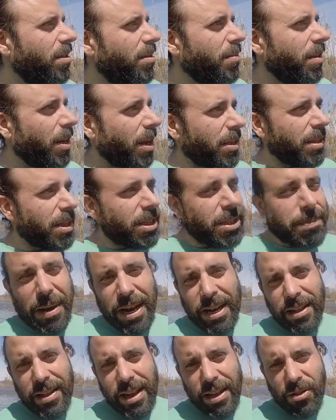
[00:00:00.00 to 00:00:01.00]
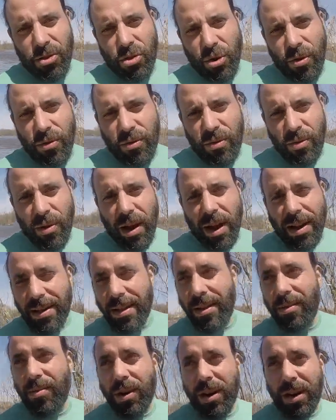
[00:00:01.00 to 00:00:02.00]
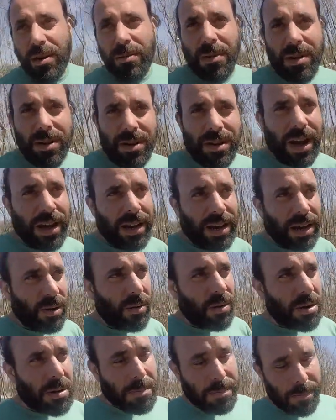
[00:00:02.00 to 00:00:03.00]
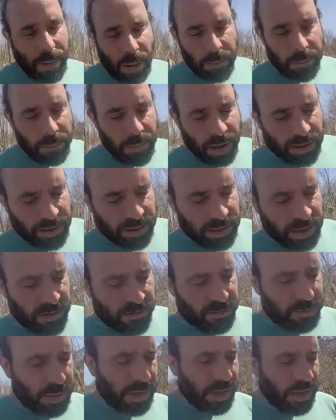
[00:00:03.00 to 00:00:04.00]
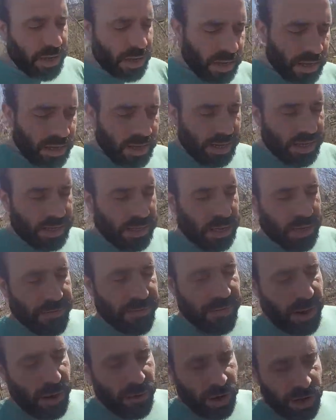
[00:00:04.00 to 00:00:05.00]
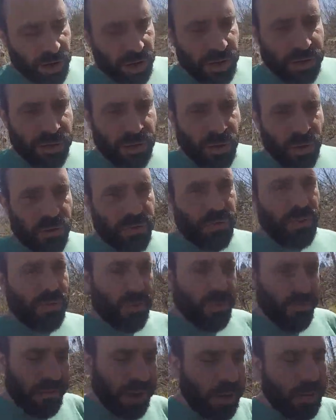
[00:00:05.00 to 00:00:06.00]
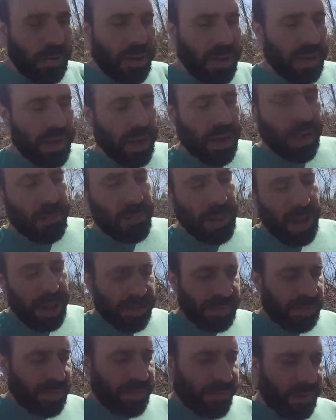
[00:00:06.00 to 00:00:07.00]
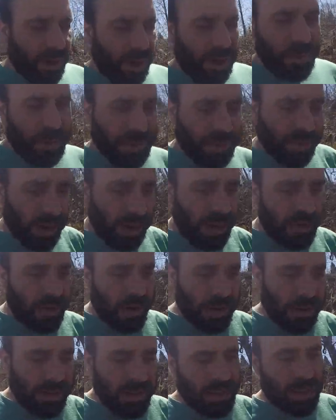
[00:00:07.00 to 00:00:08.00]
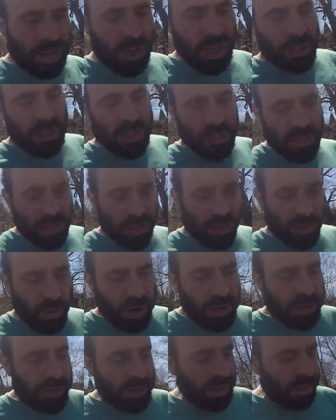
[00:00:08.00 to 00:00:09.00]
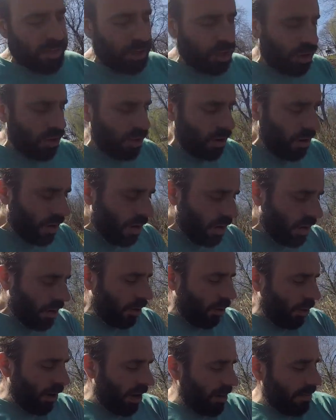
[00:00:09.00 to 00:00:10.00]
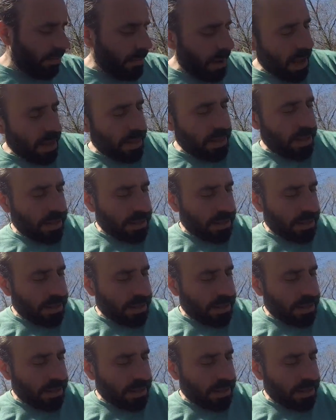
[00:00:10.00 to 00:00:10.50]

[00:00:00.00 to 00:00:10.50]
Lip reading: Because it's big, the interview I did with him. Like I don't want to pump myself, but it's a very good interview, very massive vibe in there. Teacher D is a great teacher, great man.